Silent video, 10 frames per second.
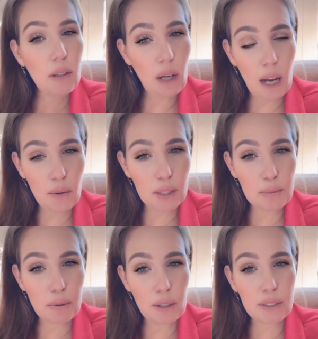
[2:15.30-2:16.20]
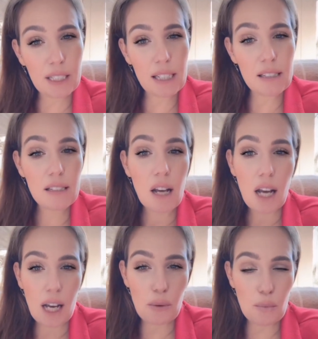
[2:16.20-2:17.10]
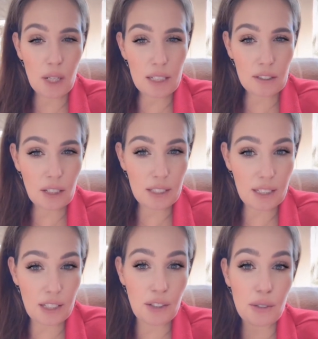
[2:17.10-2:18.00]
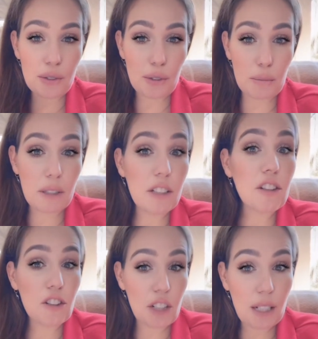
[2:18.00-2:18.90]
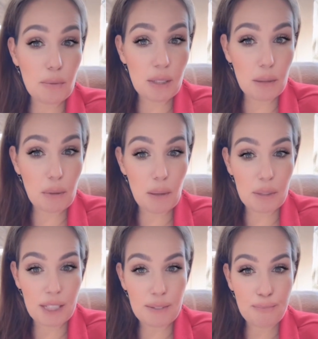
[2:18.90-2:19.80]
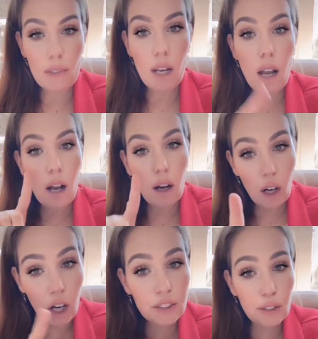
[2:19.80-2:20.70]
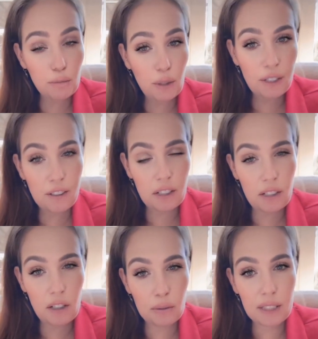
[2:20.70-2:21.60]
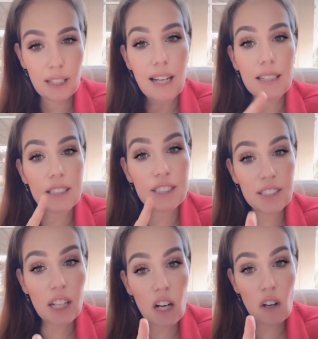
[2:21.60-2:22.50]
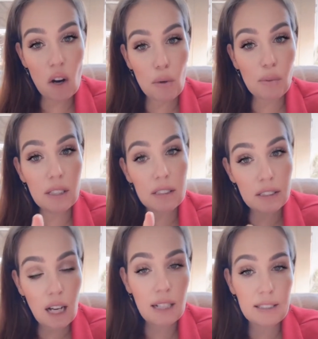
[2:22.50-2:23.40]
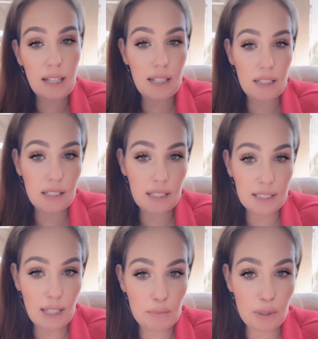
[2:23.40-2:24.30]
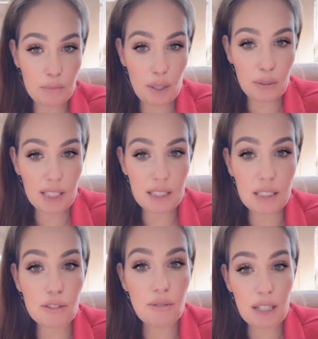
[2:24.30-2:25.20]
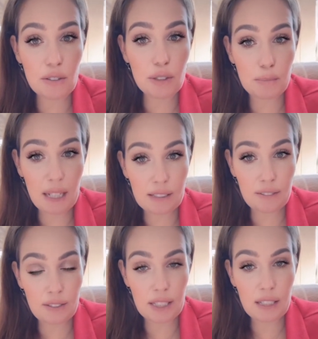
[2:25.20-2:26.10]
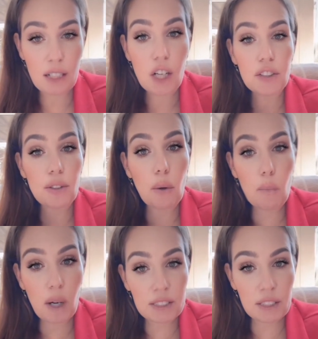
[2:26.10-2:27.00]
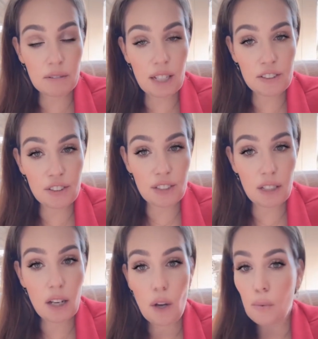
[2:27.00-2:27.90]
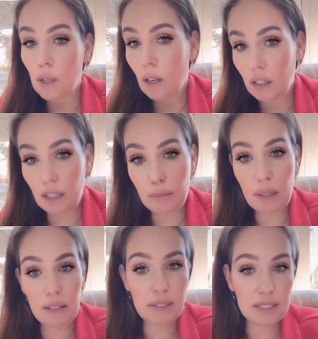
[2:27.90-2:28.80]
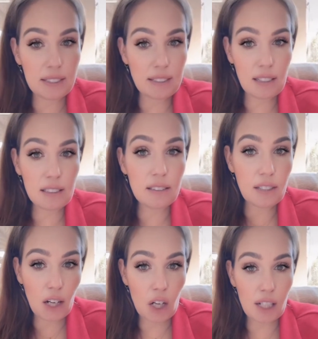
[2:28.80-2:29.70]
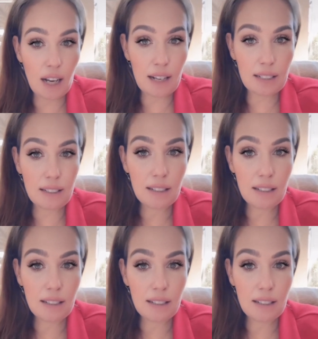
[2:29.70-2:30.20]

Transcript: how it's processed, and where it's continued to be shared with the public. Also important to note, the CRO will not handle exemption processes retrospectively. So once you're registered with all your private details, they're online,